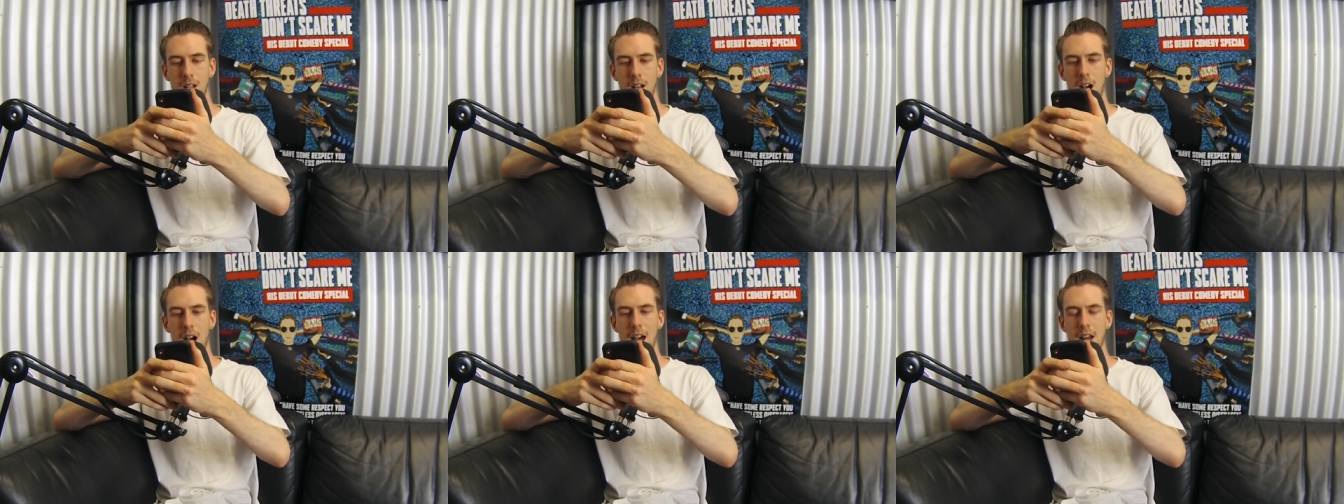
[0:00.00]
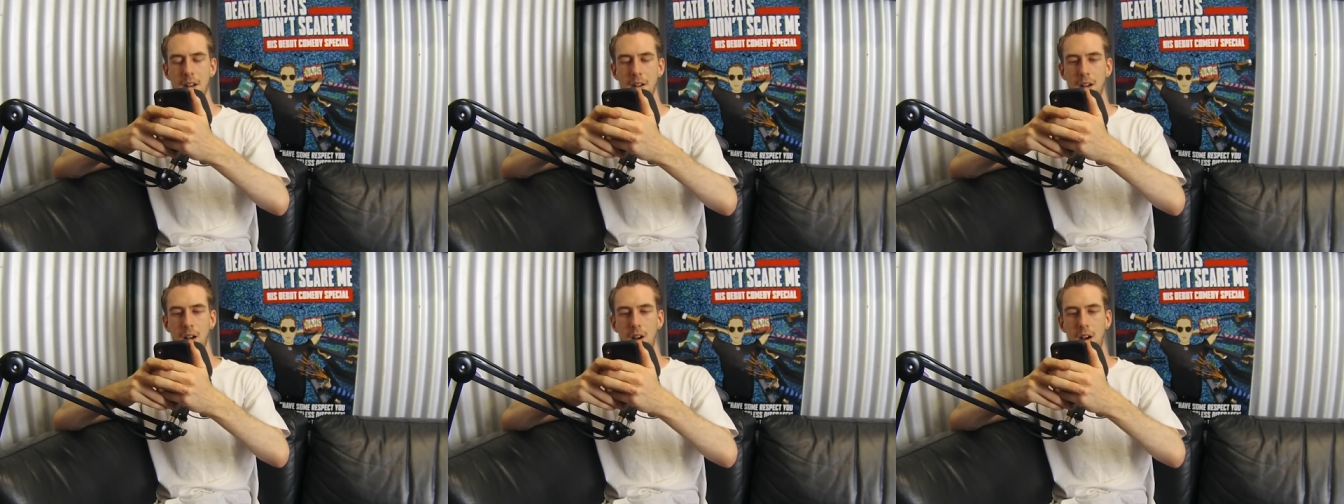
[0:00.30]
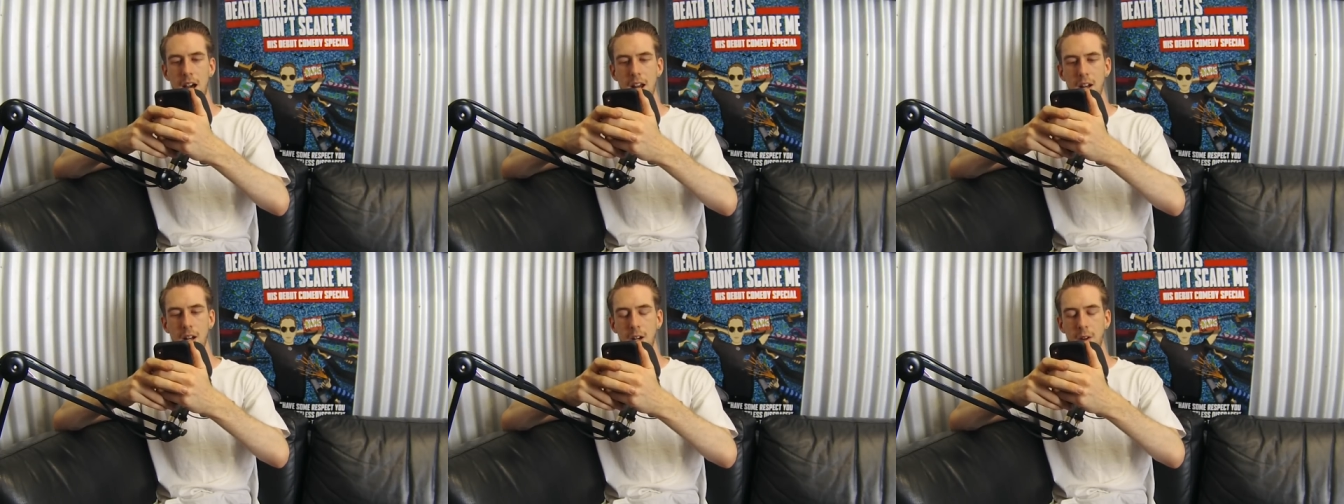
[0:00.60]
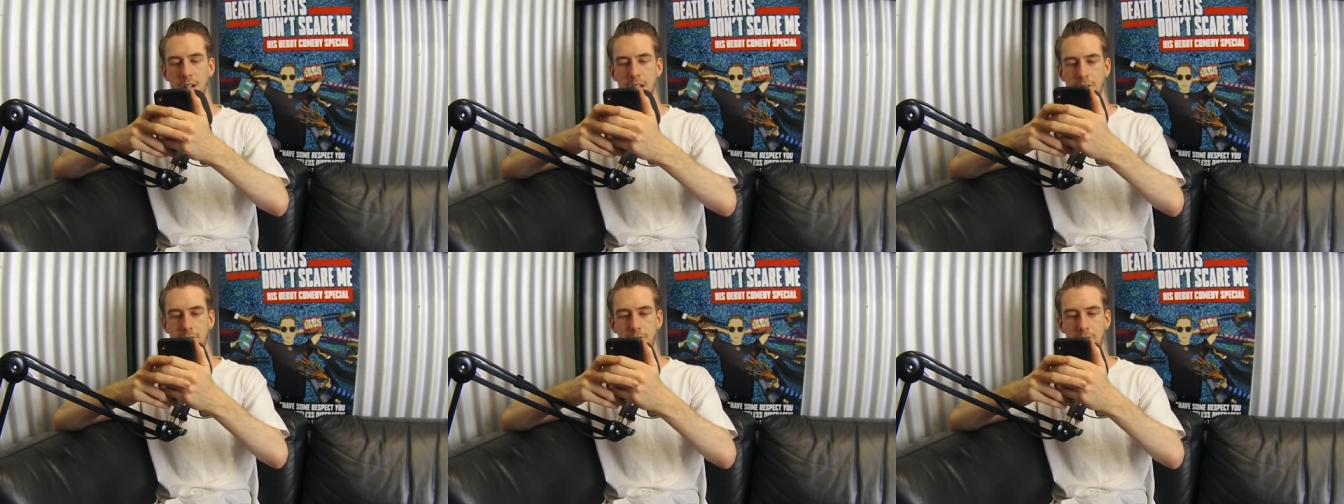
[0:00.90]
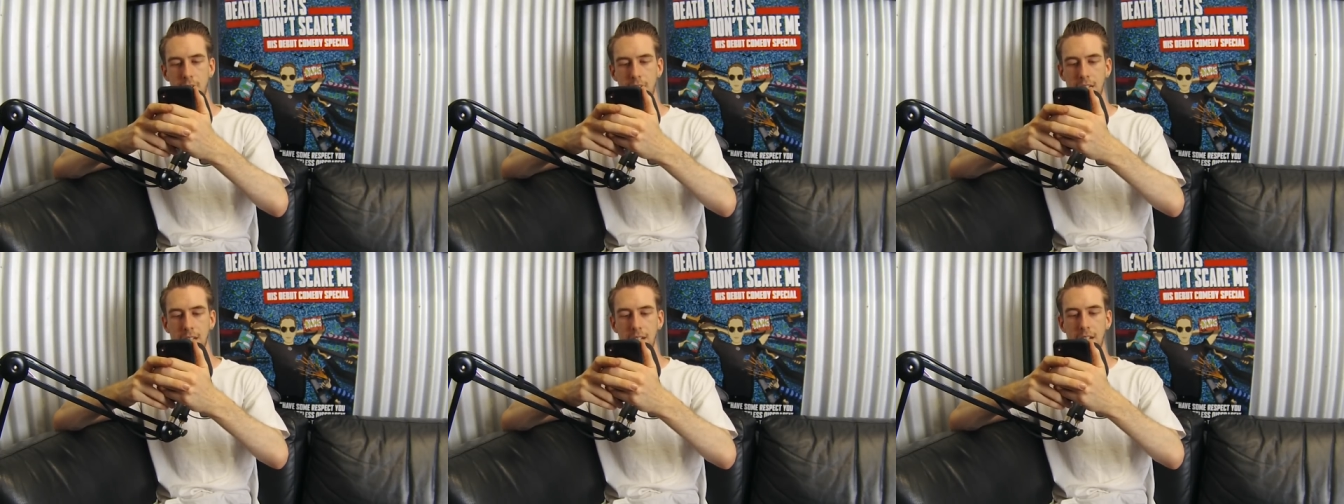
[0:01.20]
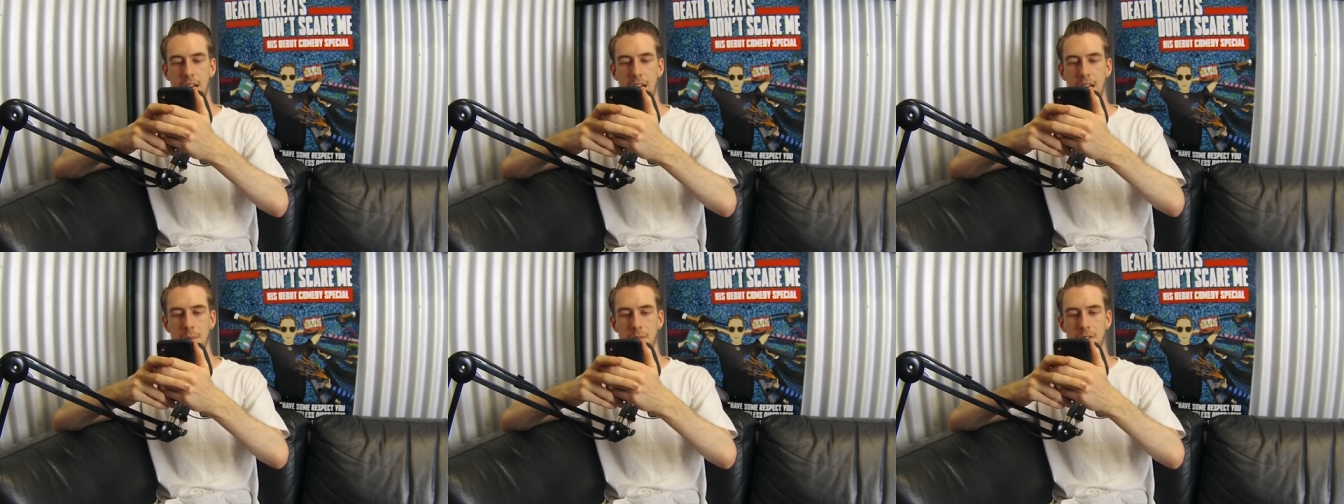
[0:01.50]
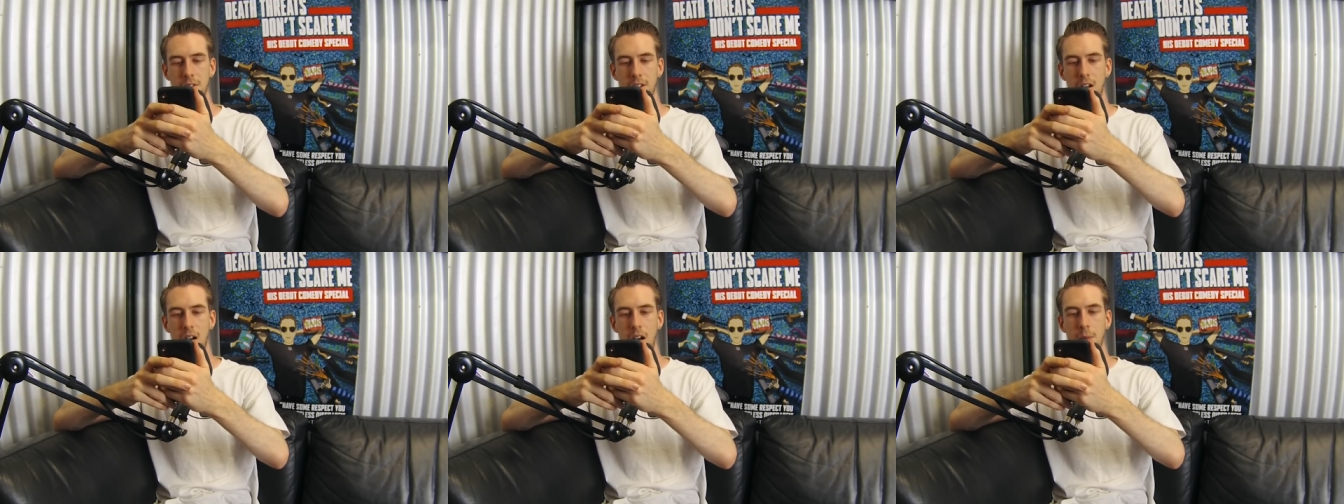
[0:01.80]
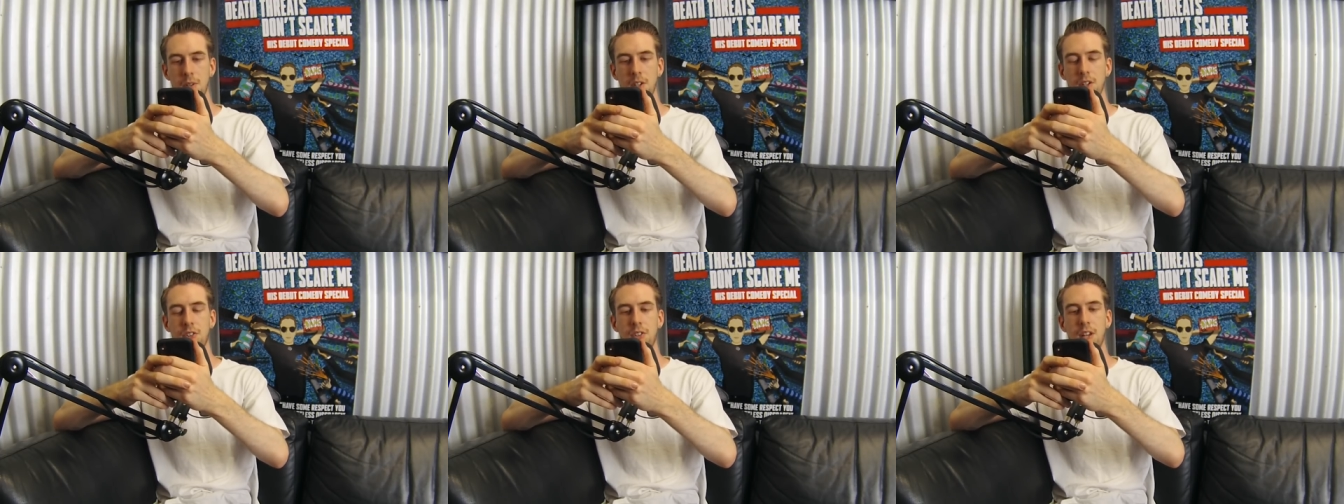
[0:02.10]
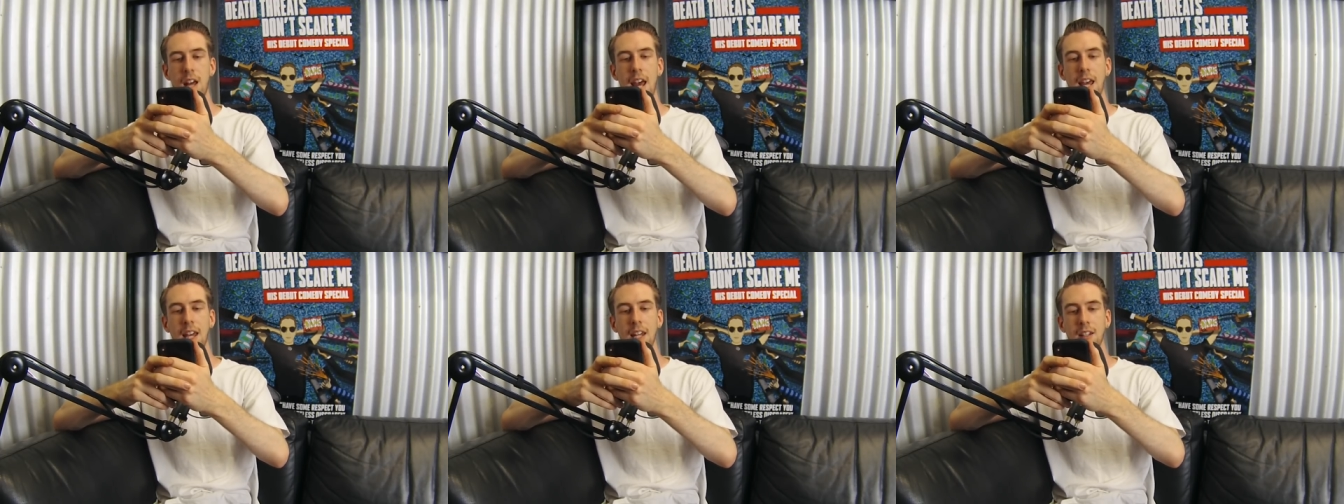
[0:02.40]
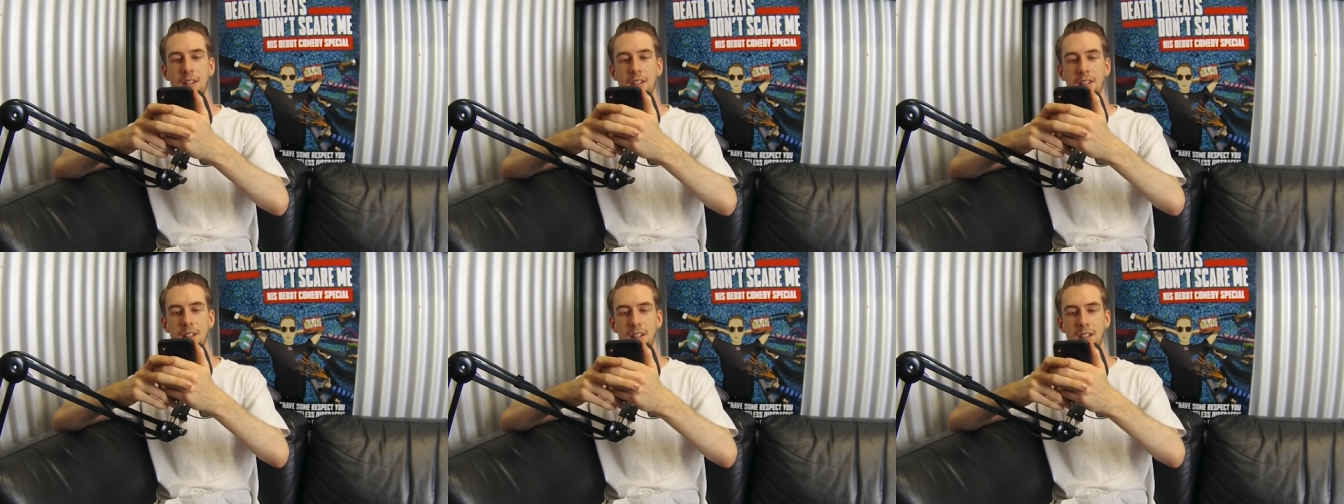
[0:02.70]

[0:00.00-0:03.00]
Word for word: I don't know. I don't know any fucking names. I'm just saying.